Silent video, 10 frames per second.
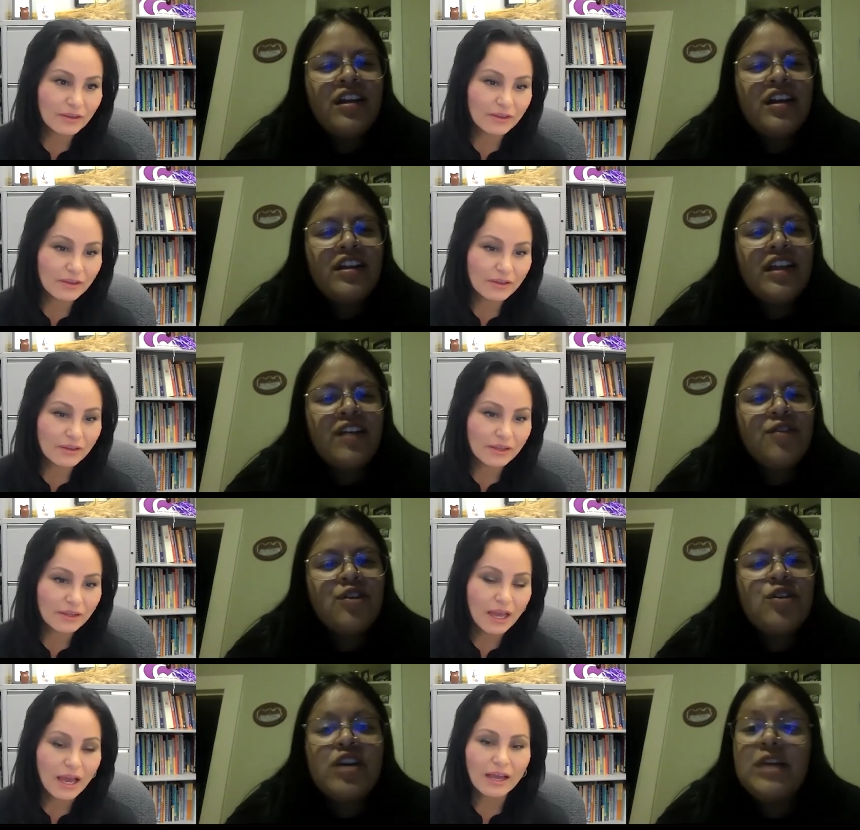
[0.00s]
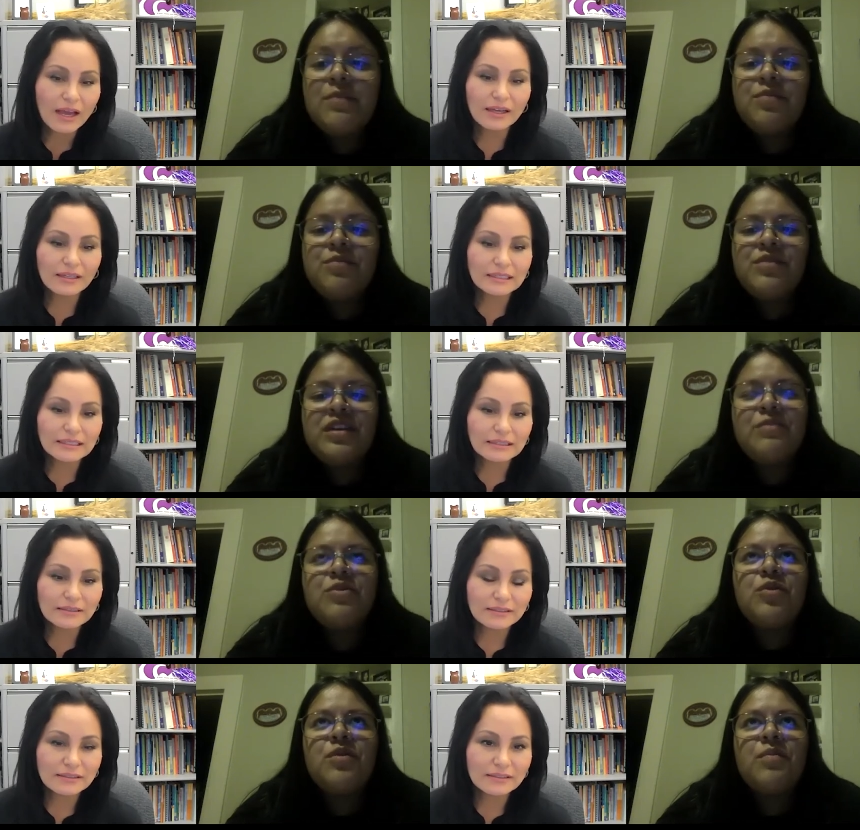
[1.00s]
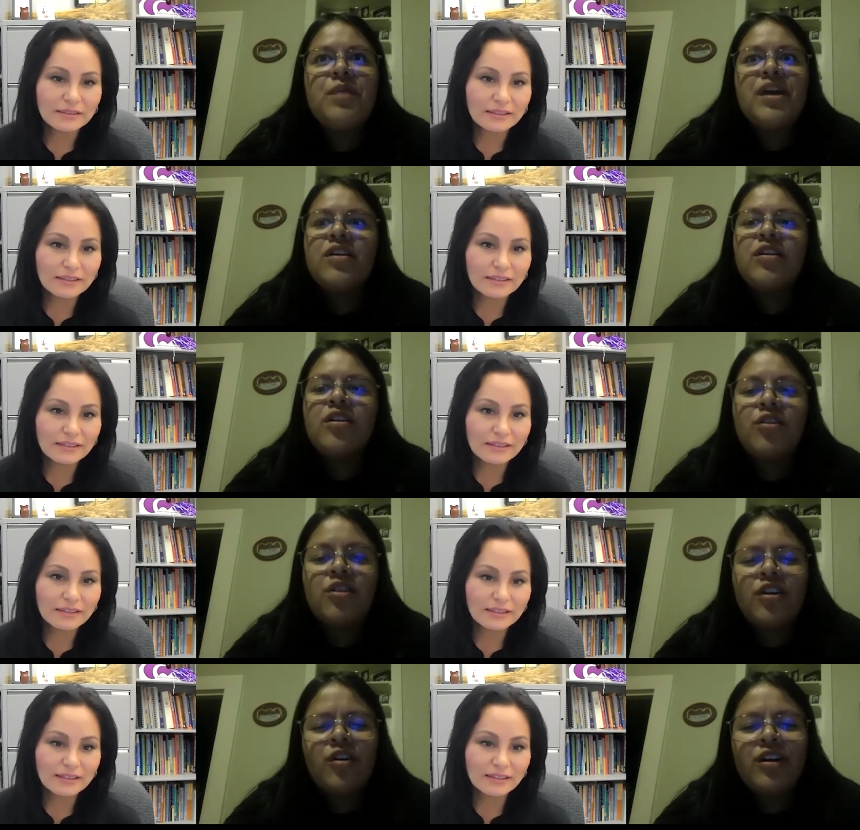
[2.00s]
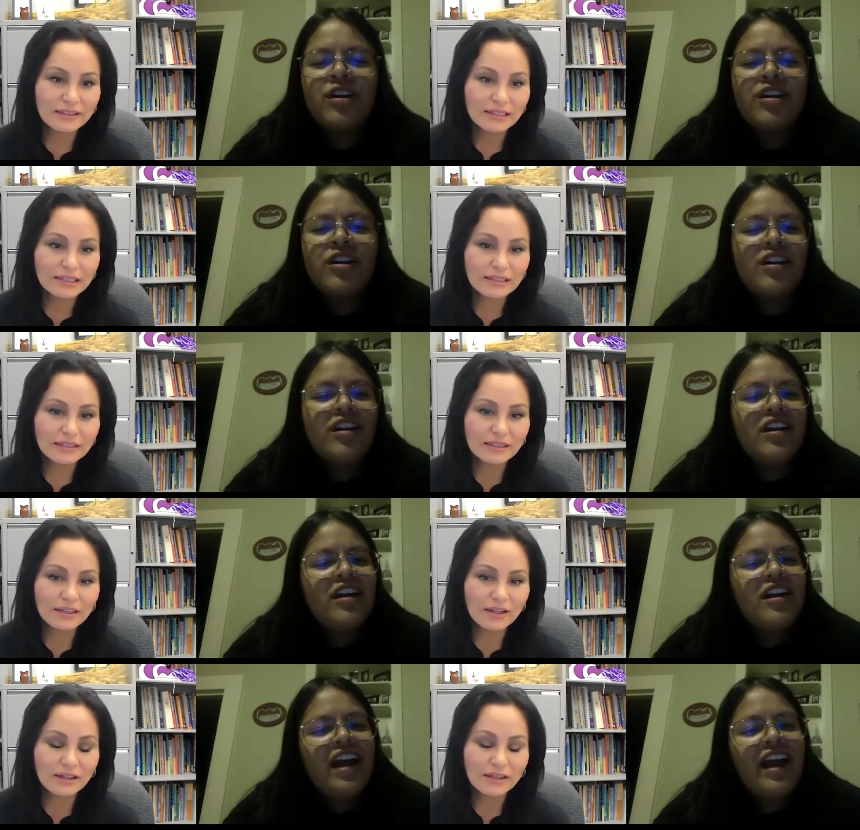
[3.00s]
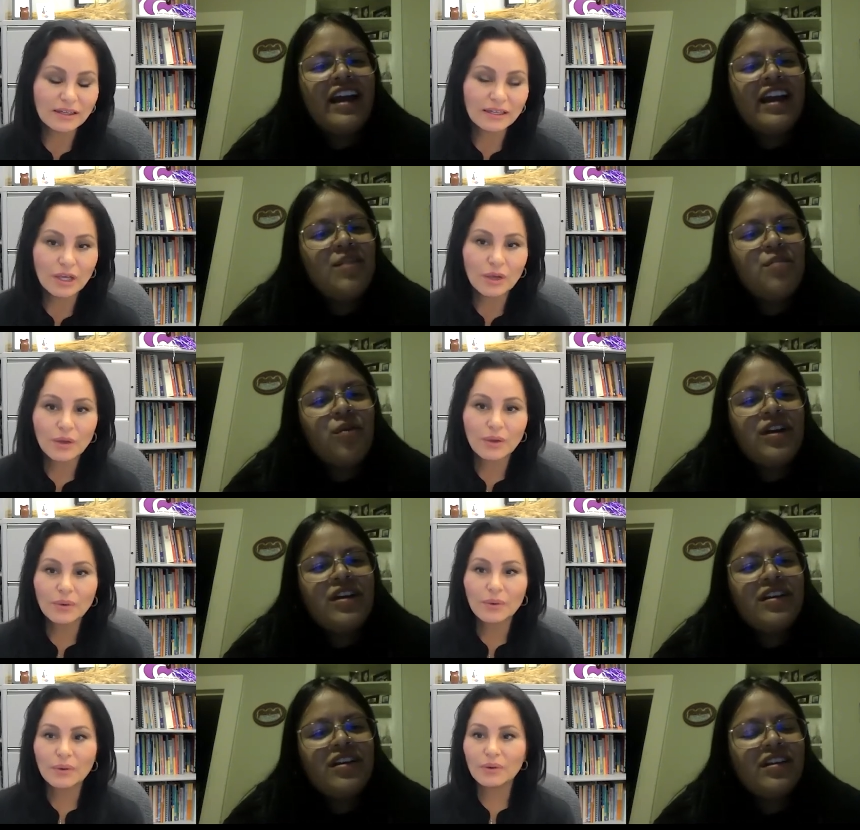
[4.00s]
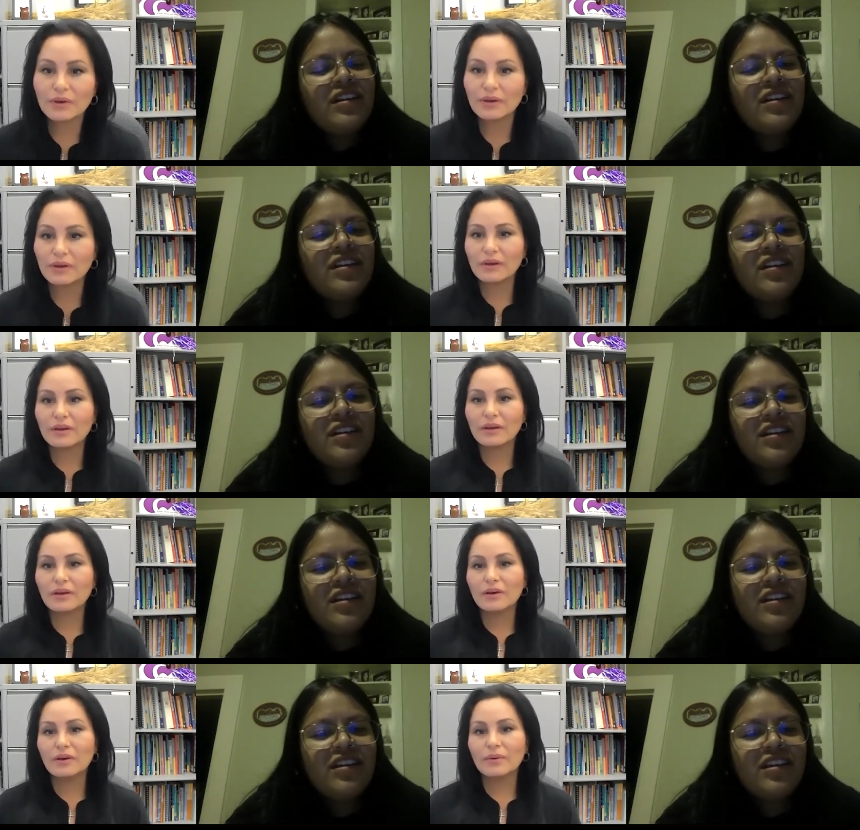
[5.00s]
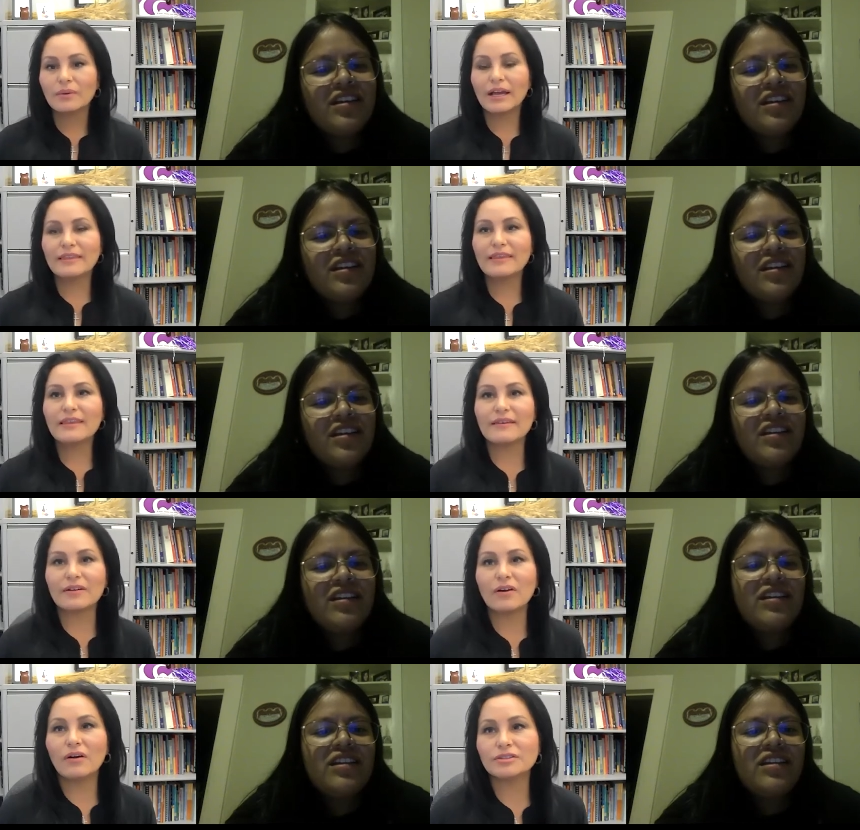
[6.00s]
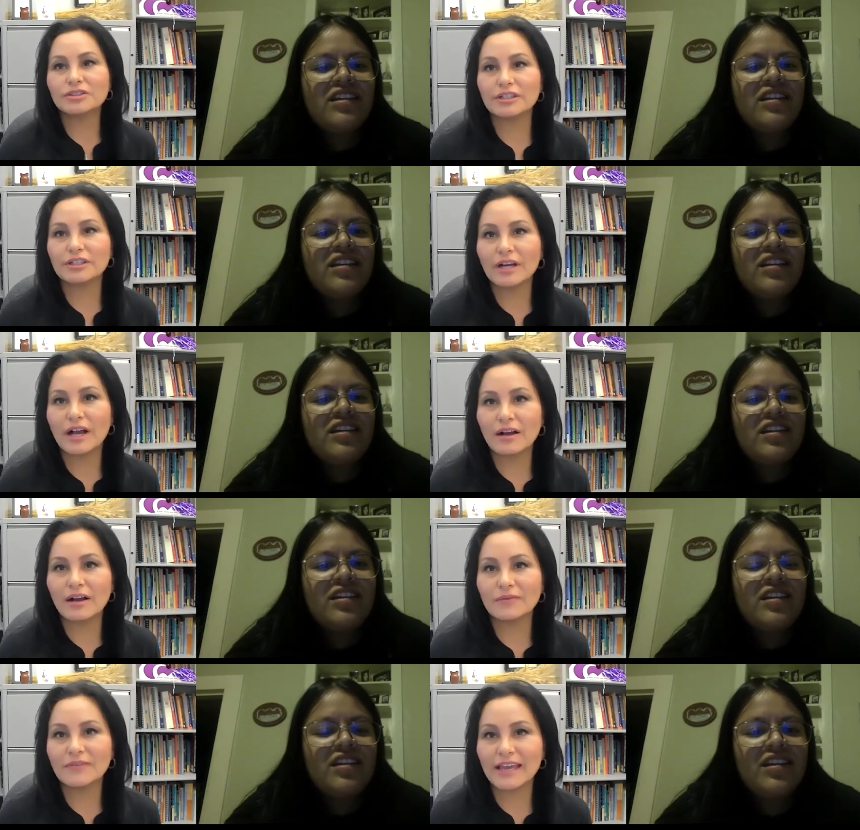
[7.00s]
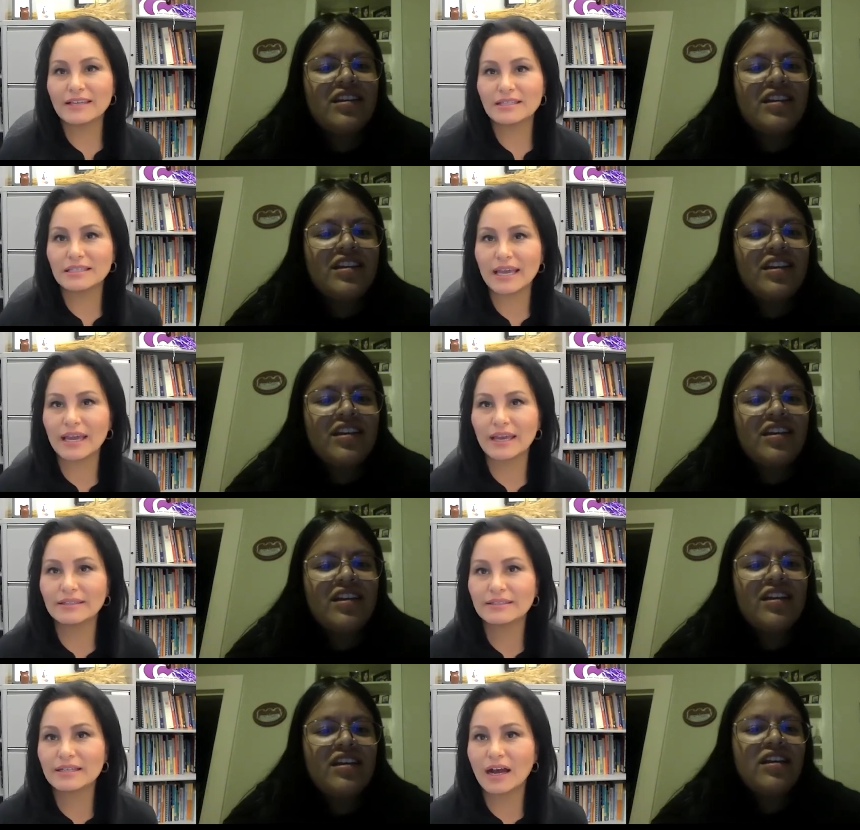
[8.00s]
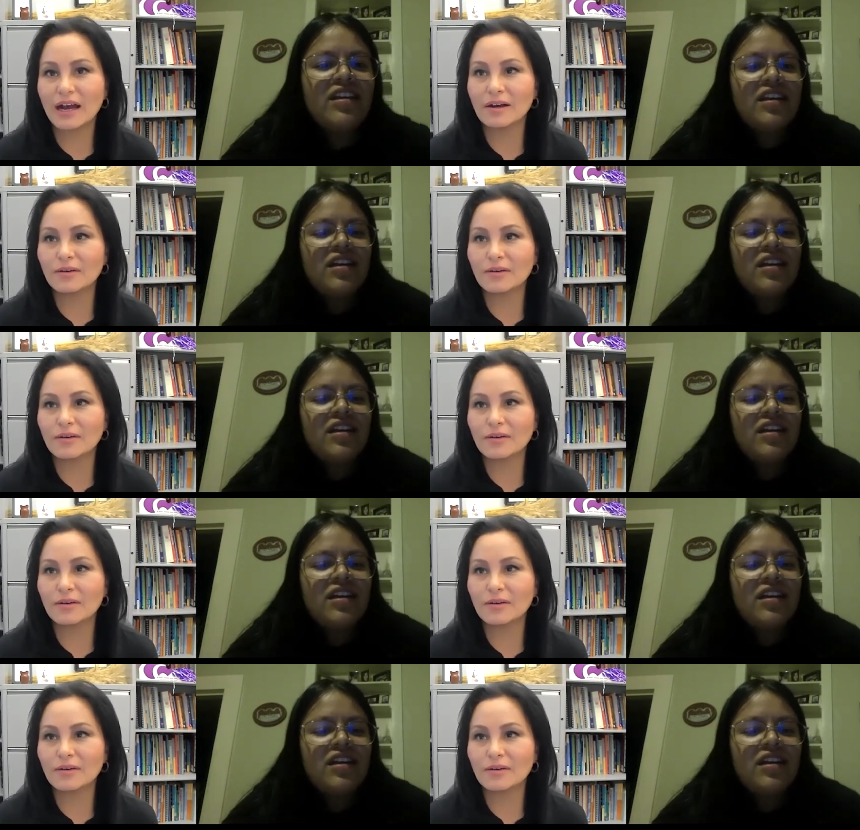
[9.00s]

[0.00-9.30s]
Speaker 1: Like for you to keep keep doing bigger or or at any point?
Speaker 2: I think the culture of K State, of,